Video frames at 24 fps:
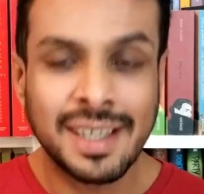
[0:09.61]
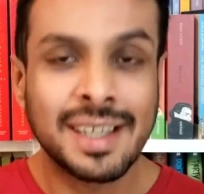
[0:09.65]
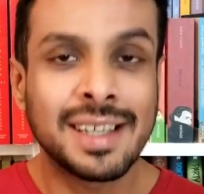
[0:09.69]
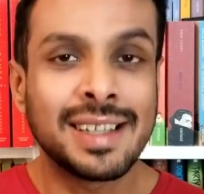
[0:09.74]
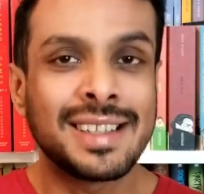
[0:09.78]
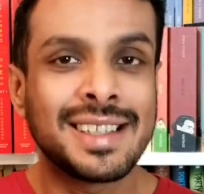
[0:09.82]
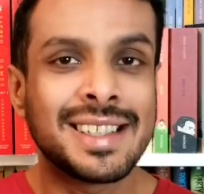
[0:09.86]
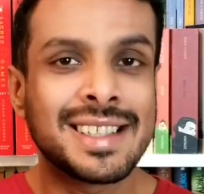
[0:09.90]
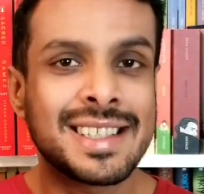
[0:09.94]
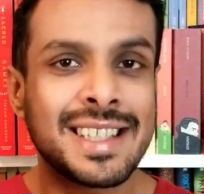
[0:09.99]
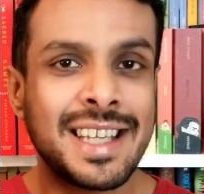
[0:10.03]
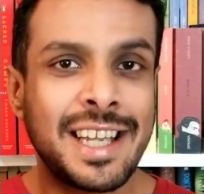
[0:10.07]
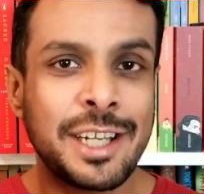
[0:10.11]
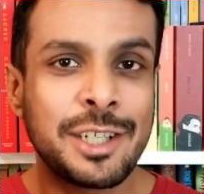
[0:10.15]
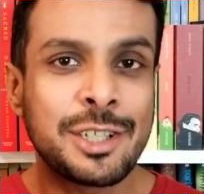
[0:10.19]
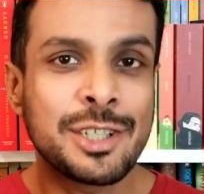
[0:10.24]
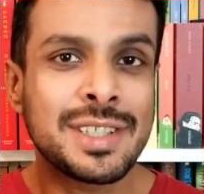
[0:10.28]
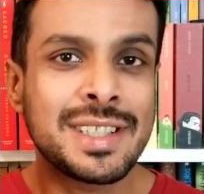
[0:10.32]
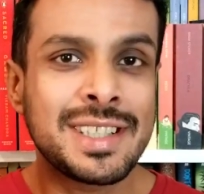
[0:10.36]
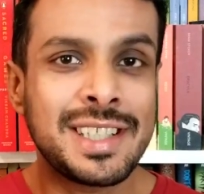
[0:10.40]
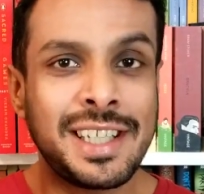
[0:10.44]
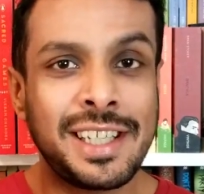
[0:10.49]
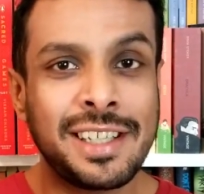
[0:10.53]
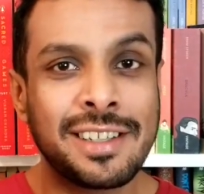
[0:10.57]
The Sage's
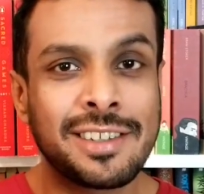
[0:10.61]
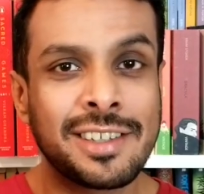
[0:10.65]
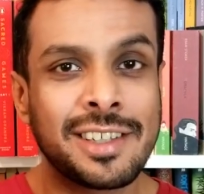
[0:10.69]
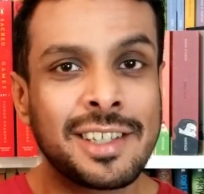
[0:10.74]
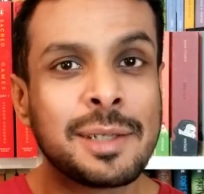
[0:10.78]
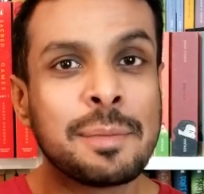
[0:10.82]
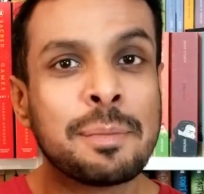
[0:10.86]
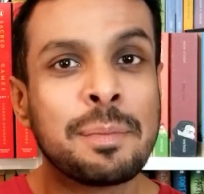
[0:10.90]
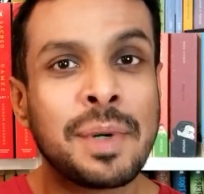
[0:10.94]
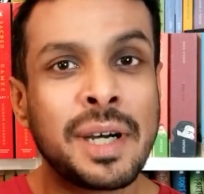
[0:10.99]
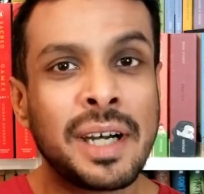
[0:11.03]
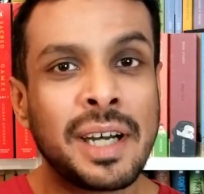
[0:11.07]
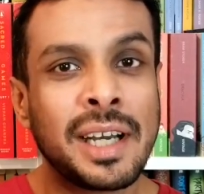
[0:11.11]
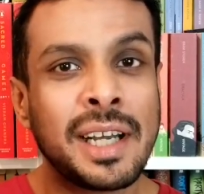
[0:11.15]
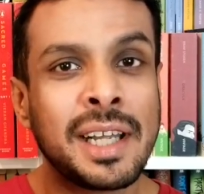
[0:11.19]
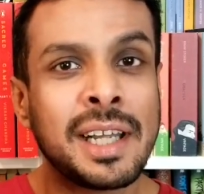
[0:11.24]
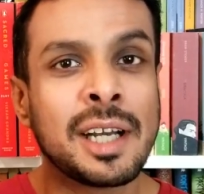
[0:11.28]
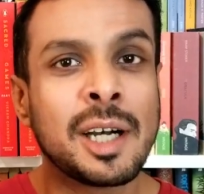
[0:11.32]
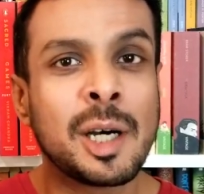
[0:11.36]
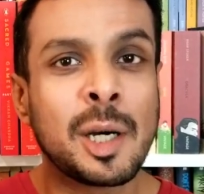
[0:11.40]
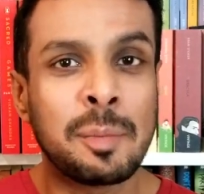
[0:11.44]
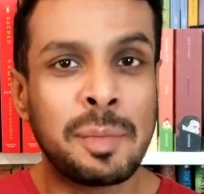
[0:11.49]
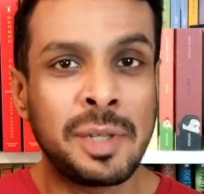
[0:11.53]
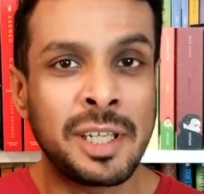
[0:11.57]
Secret by
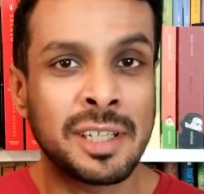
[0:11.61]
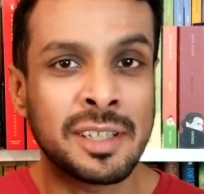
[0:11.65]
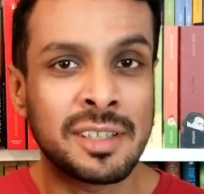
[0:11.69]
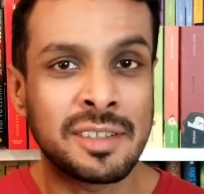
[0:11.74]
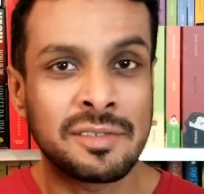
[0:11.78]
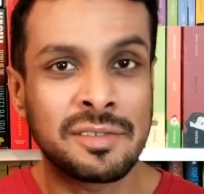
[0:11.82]
Abhinav.